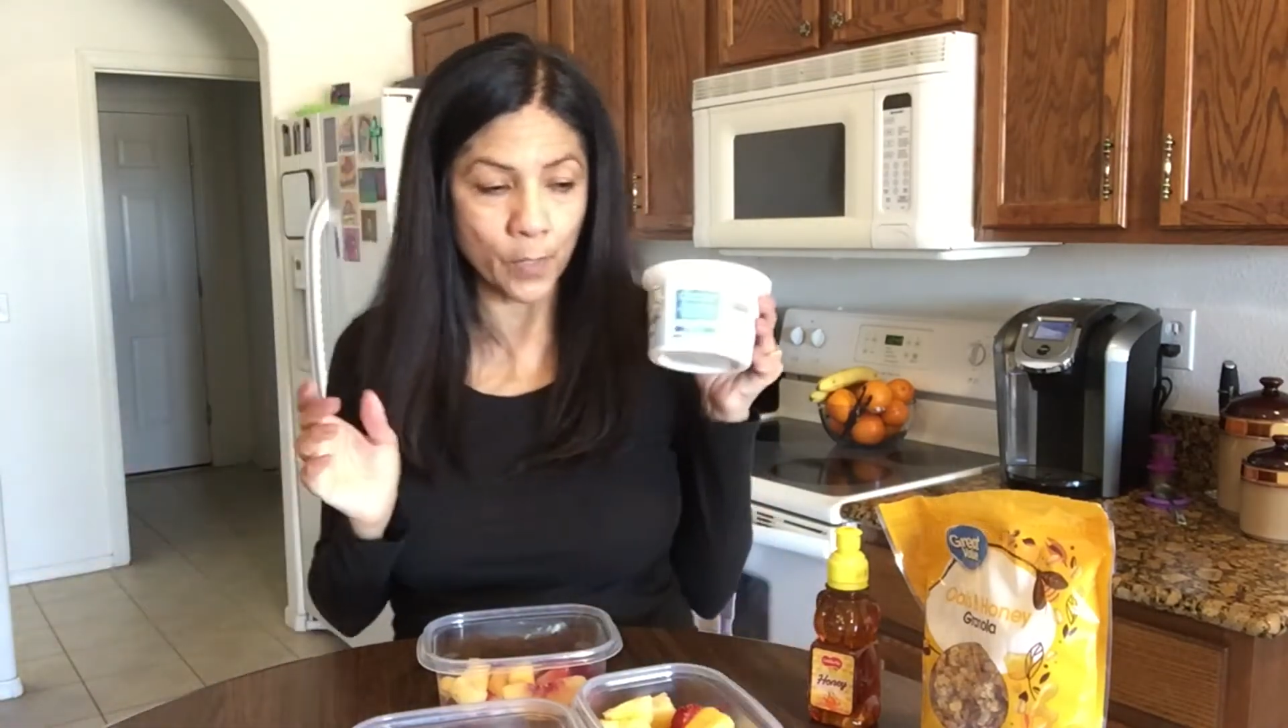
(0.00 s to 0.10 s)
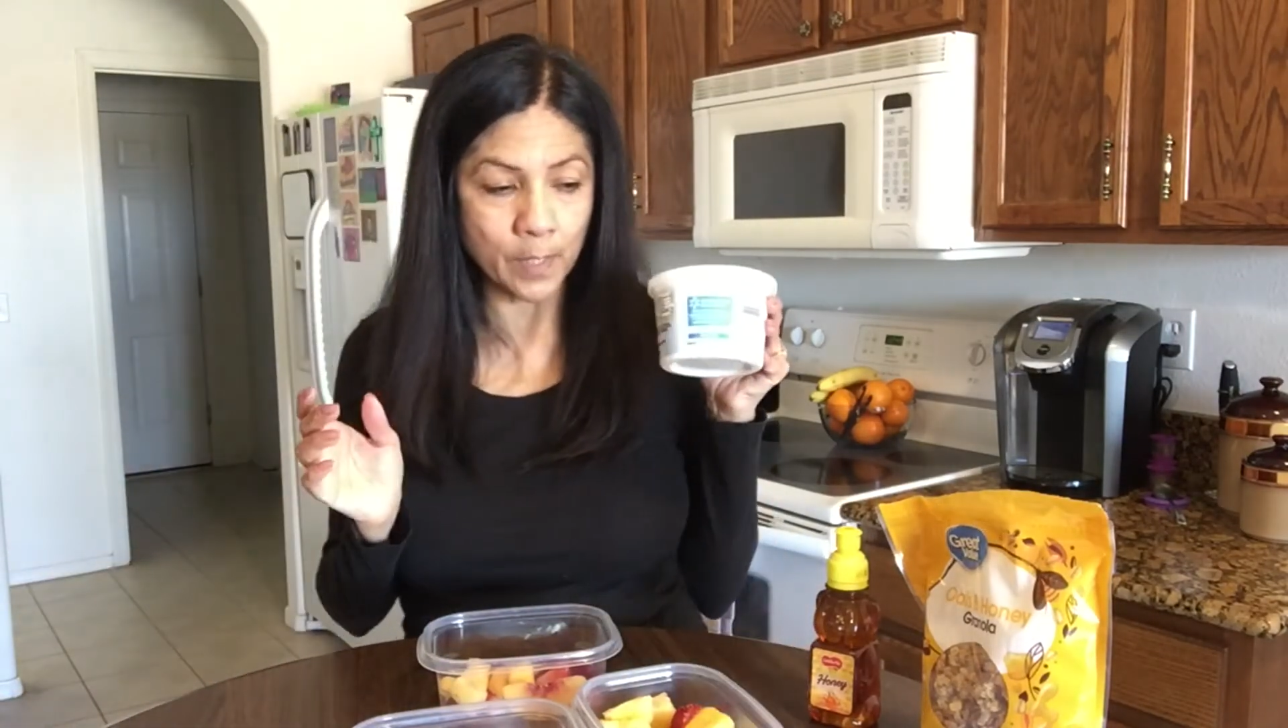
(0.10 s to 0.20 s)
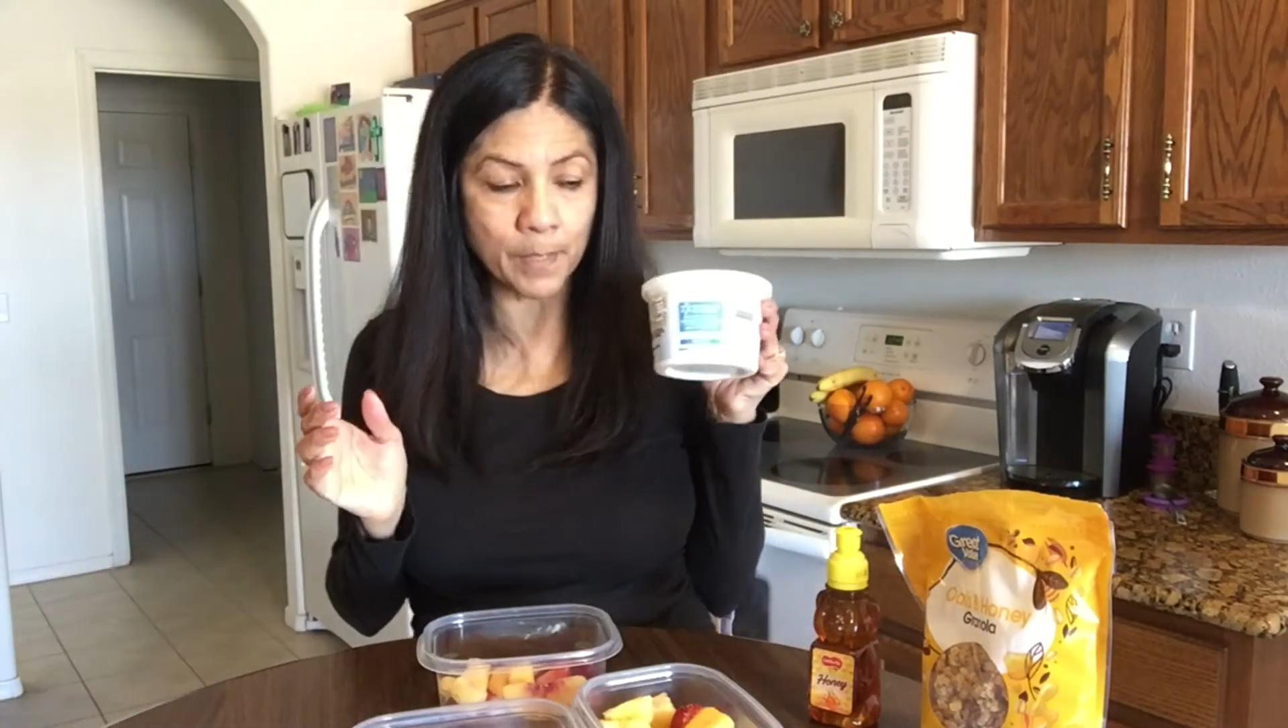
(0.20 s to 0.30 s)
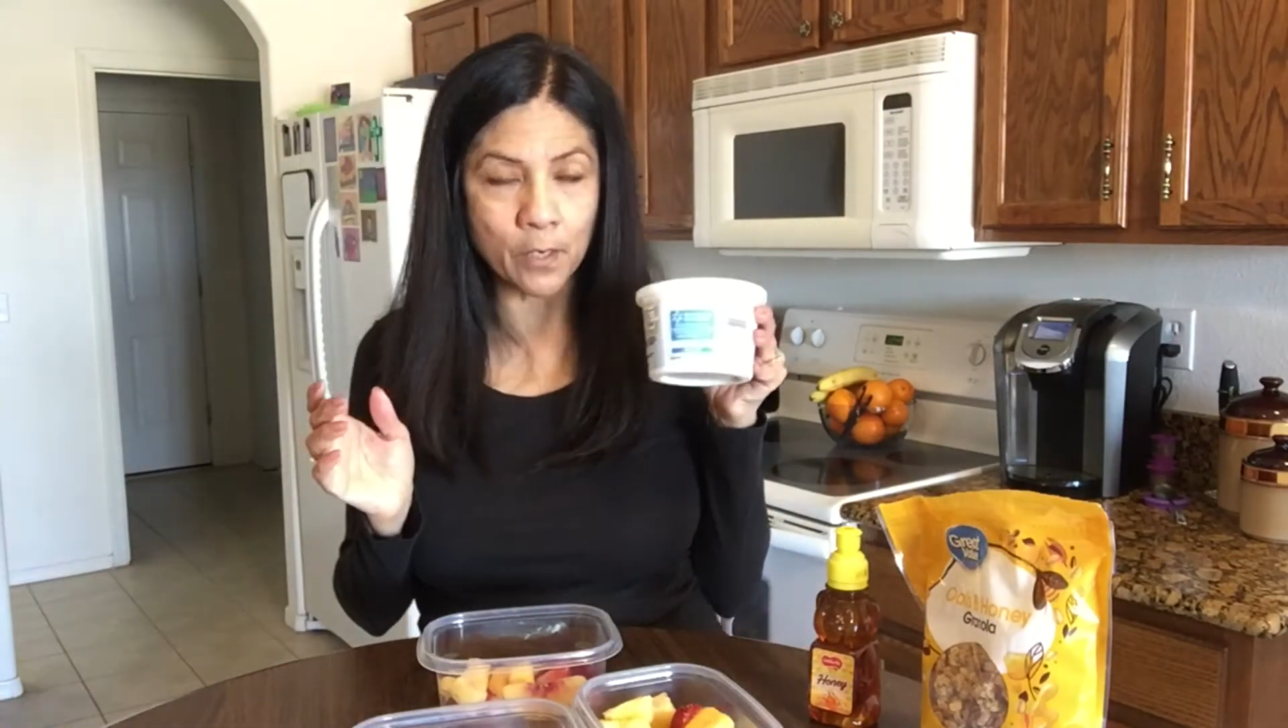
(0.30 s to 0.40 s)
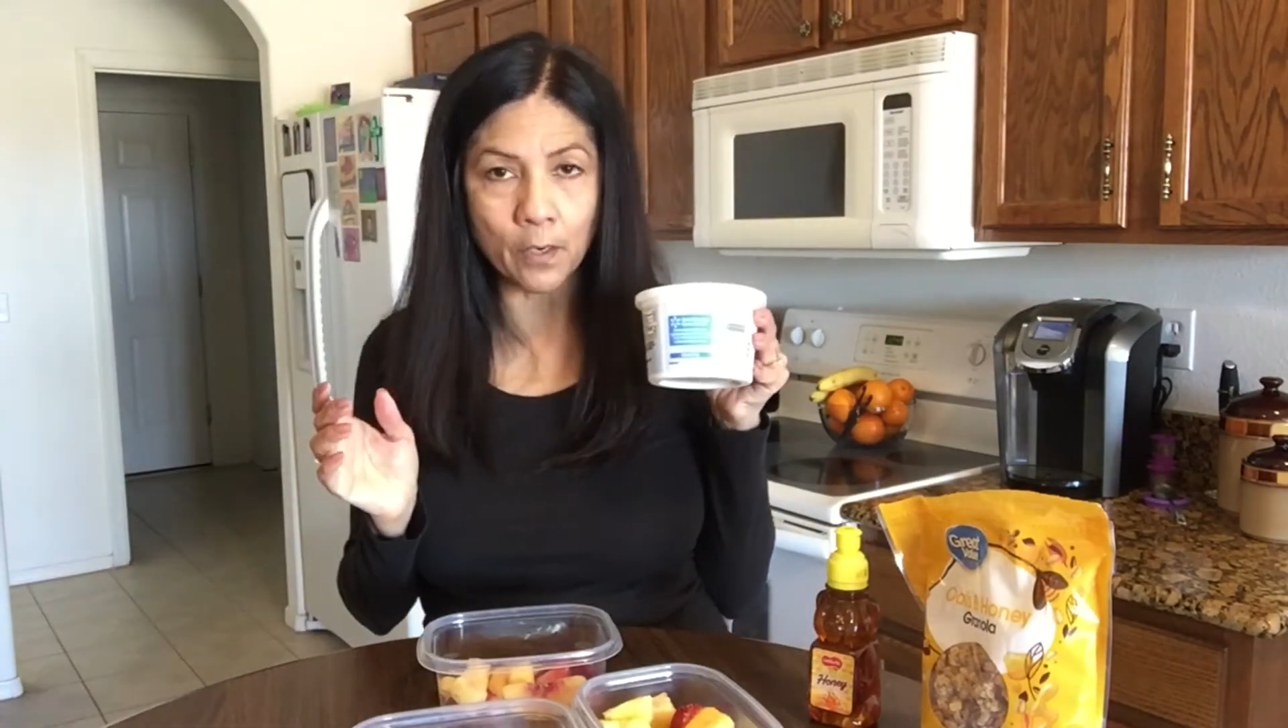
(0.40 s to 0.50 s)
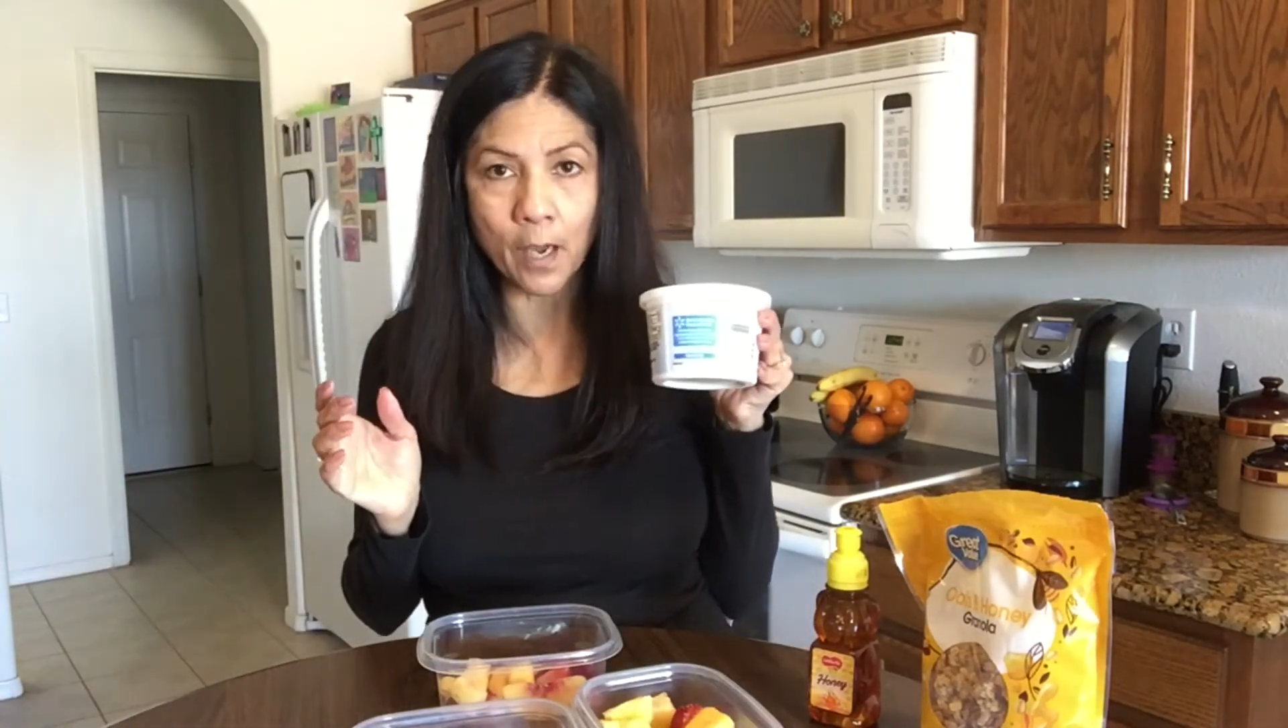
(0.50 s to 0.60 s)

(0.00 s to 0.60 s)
going to be your